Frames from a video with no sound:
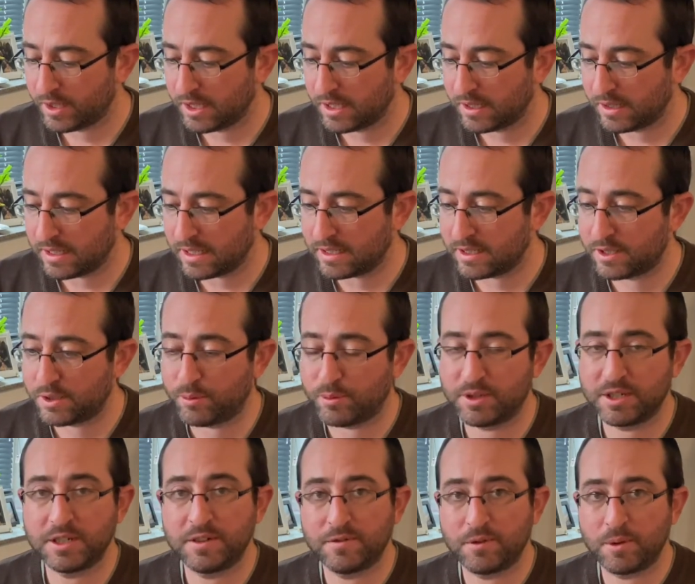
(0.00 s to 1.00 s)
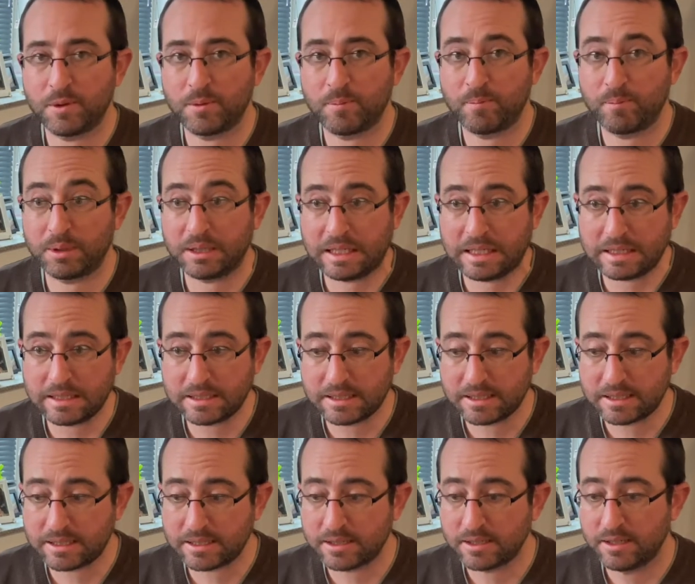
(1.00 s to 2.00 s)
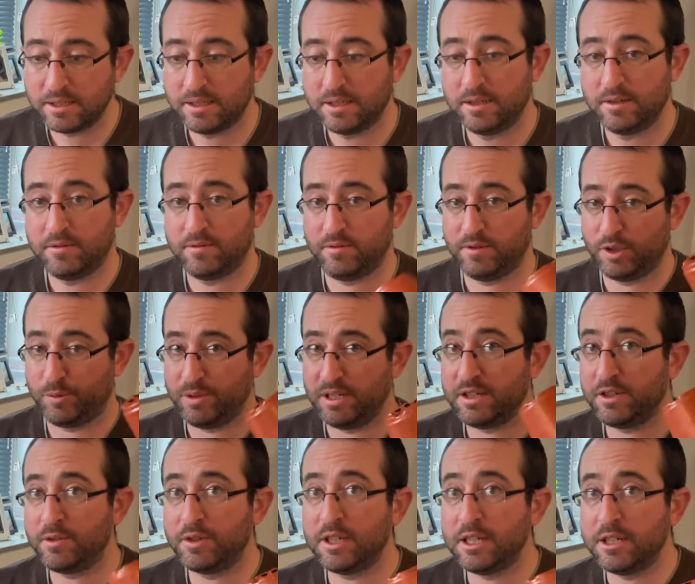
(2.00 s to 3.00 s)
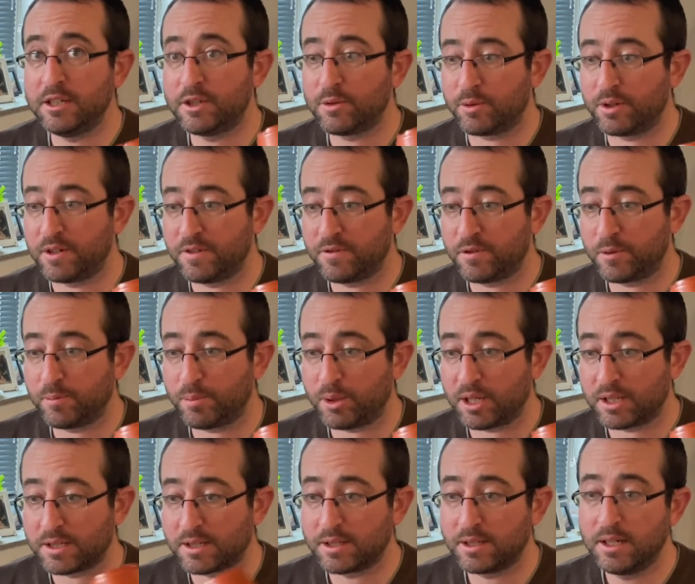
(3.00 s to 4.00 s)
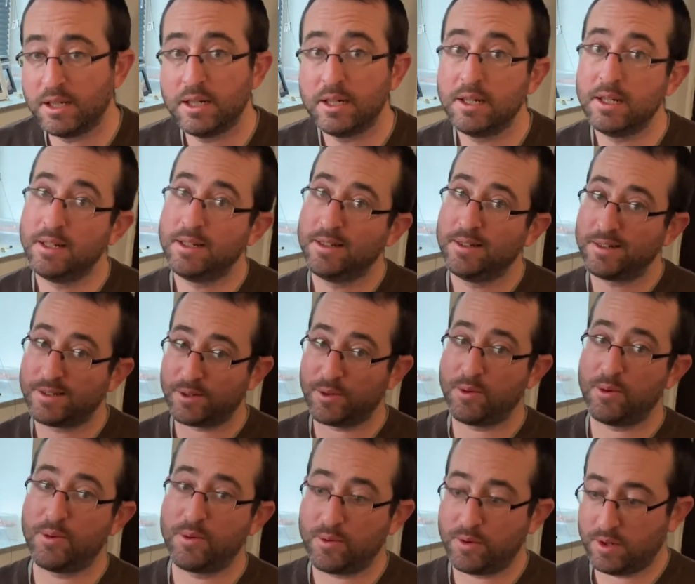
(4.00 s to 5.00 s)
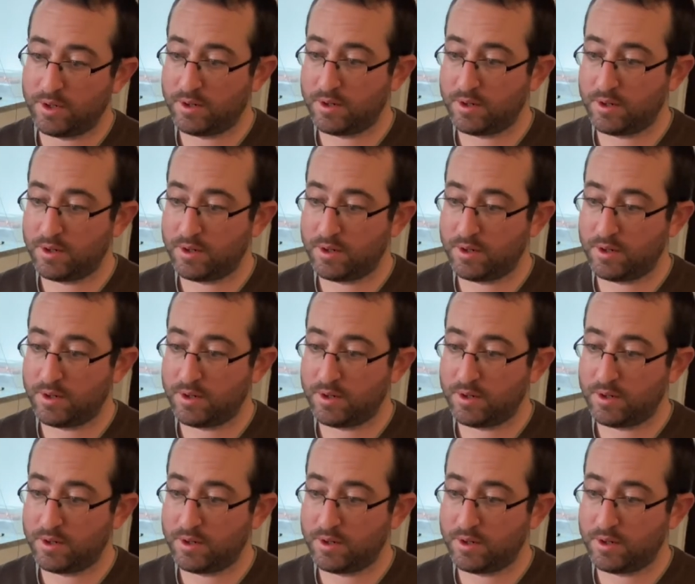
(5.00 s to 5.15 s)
That's 24 plants, which means you need 24 pots. So